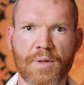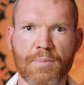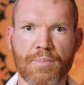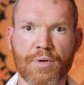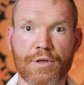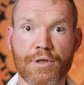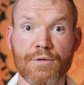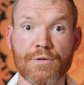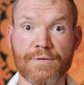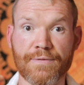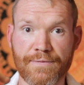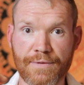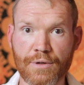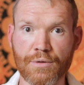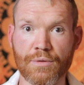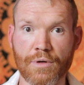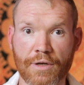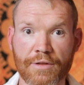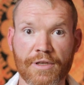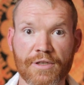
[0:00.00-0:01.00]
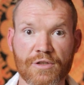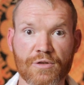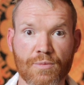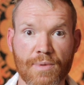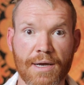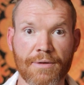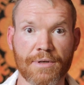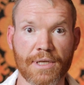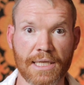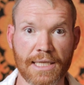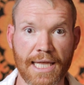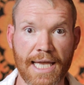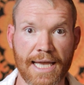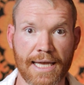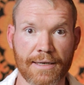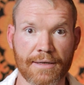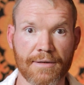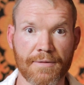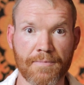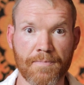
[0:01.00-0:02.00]
produce food on the surrounding
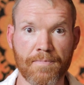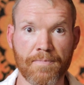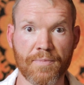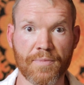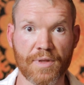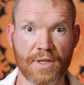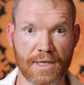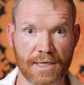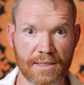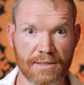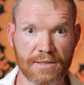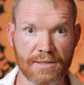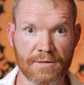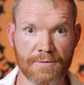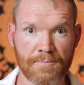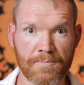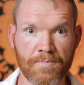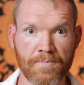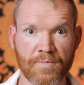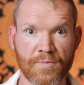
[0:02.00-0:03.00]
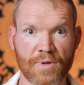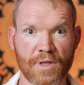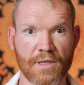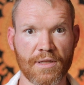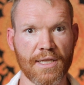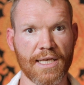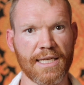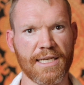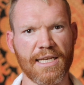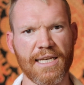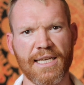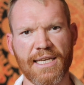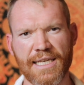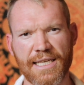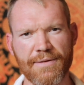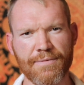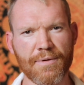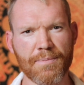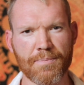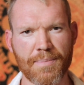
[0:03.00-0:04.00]
land. Yes? That
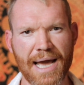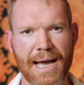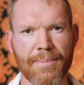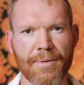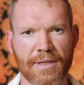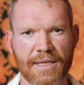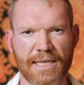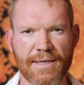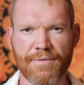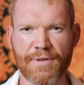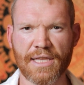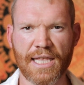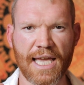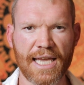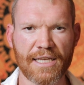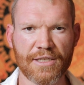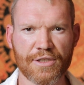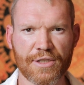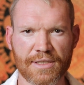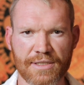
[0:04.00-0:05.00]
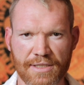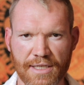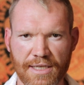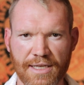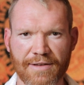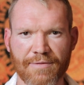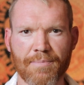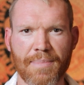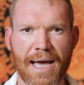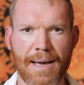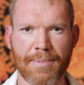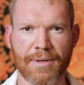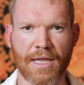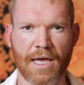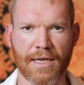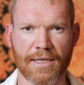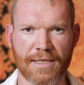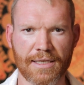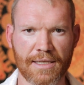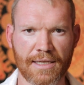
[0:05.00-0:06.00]
even the ancient city of
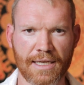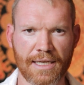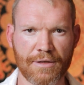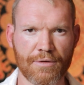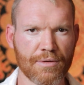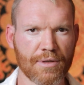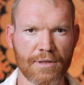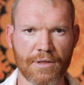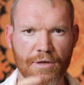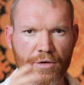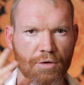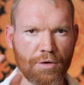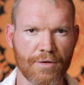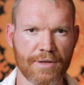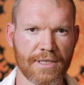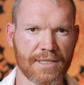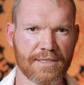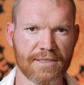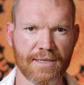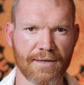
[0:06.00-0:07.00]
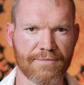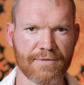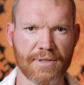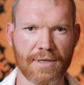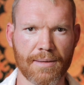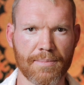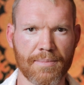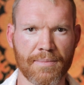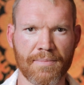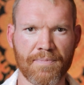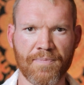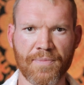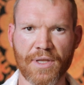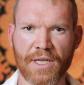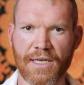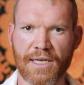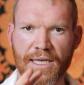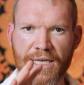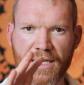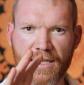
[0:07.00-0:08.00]
Babylon, and you can look all these stuffs up,
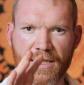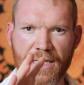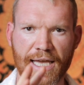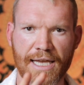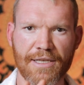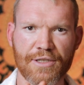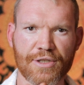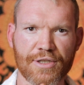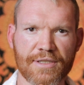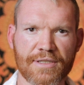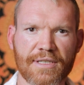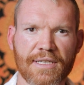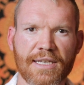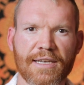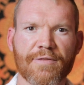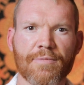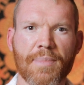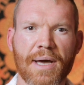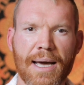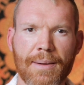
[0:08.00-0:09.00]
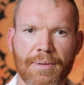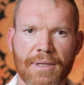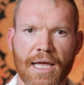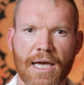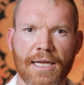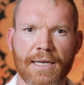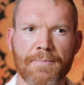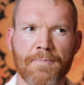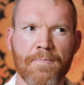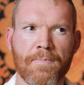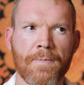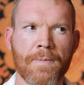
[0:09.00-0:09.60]
the ancient city of Babylon,